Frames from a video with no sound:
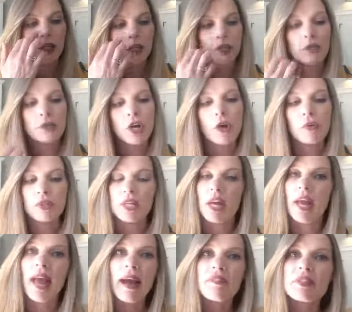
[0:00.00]
You don't
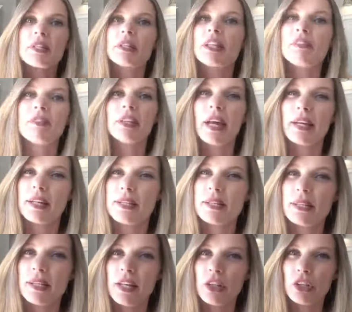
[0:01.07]
have to leave a
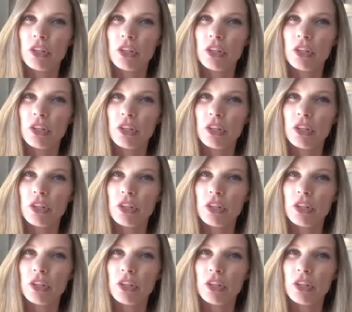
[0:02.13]
legacy that